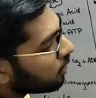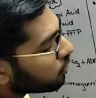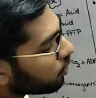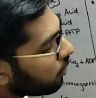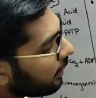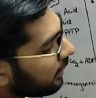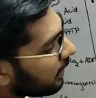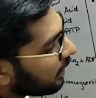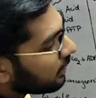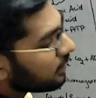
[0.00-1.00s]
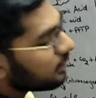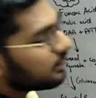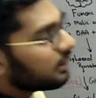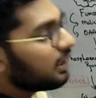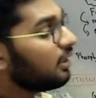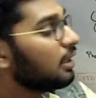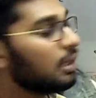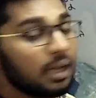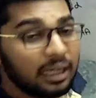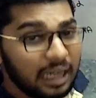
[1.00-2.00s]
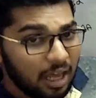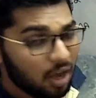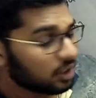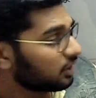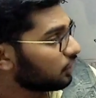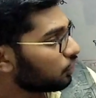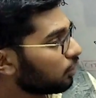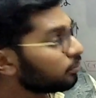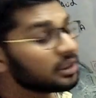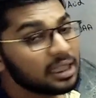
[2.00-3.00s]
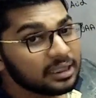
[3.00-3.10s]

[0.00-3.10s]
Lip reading: So it occurs in glyoxysomes,